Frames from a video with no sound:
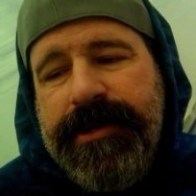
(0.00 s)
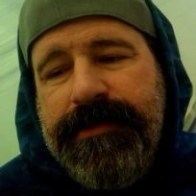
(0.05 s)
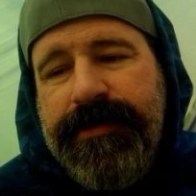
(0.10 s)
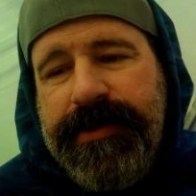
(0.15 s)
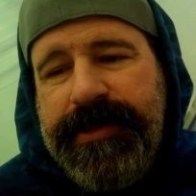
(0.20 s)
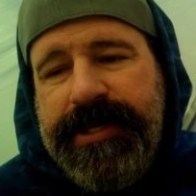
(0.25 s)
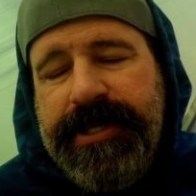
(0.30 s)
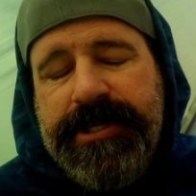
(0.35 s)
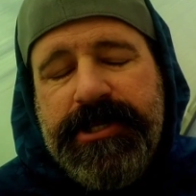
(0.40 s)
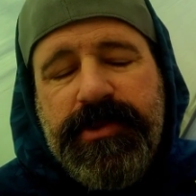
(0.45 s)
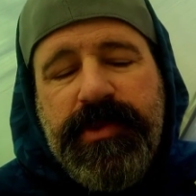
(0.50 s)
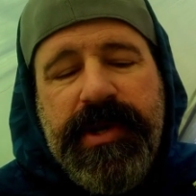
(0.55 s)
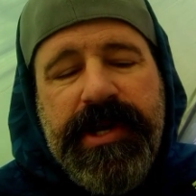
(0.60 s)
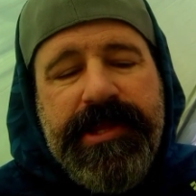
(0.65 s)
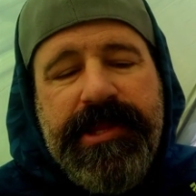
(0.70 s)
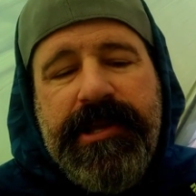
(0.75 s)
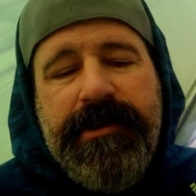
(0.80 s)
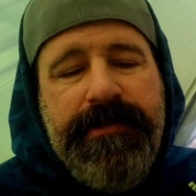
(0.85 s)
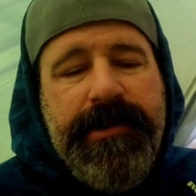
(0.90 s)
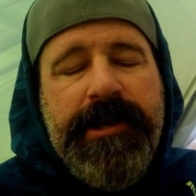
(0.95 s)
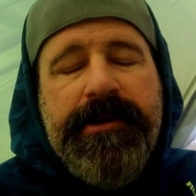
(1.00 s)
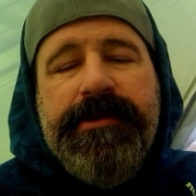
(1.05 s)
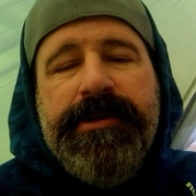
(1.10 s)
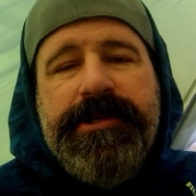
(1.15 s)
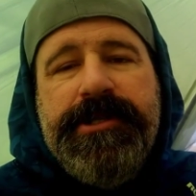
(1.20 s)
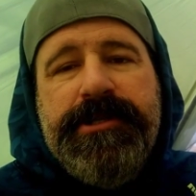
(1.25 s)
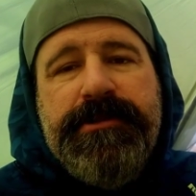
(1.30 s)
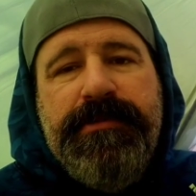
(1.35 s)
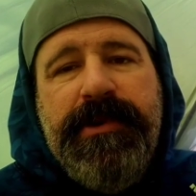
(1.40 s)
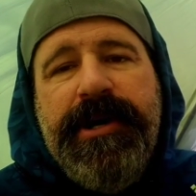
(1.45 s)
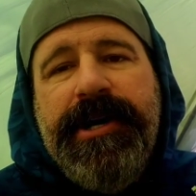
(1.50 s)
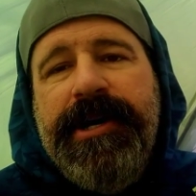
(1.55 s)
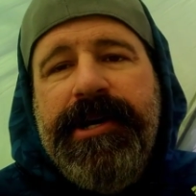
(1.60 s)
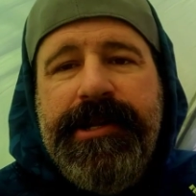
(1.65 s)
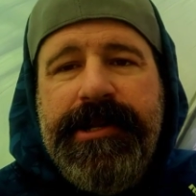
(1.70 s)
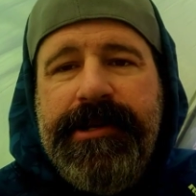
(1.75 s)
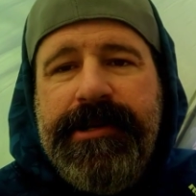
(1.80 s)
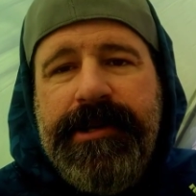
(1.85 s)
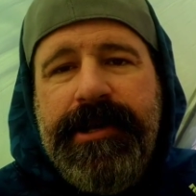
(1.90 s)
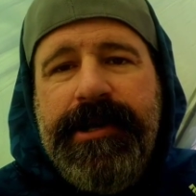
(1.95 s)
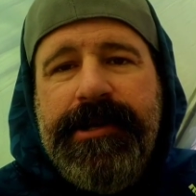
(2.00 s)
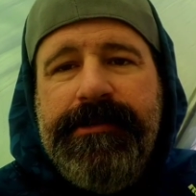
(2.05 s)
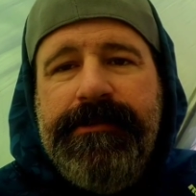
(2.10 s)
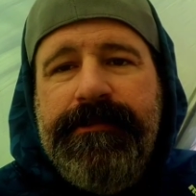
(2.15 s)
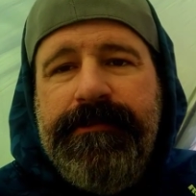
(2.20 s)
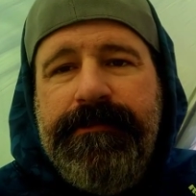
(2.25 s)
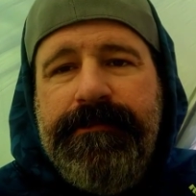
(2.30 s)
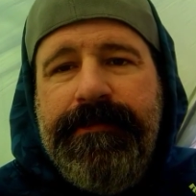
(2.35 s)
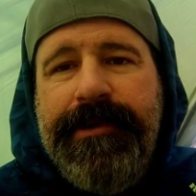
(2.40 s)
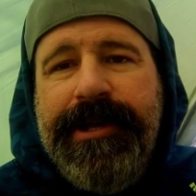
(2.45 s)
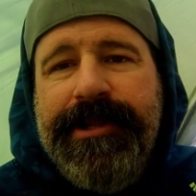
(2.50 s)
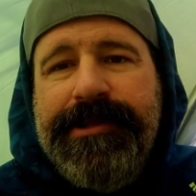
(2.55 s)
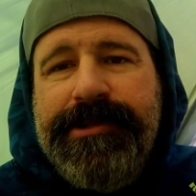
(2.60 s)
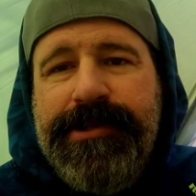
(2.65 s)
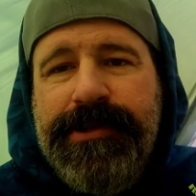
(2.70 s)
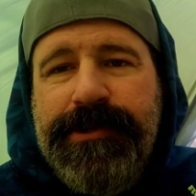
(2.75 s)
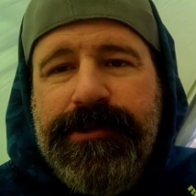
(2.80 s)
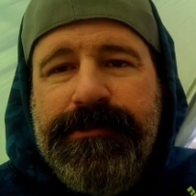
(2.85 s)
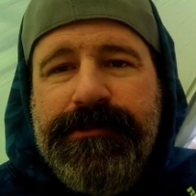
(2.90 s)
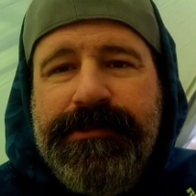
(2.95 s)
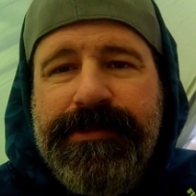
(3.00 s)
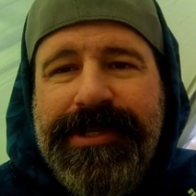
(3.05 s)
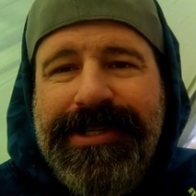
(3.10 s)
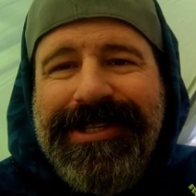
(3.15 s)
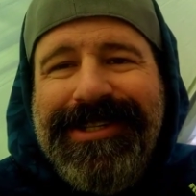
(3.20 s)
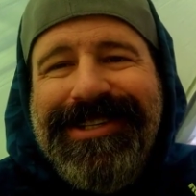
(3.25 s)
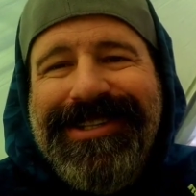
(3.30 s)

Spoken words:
With this way, they'd be able to just buy it, and I'd mail it to them.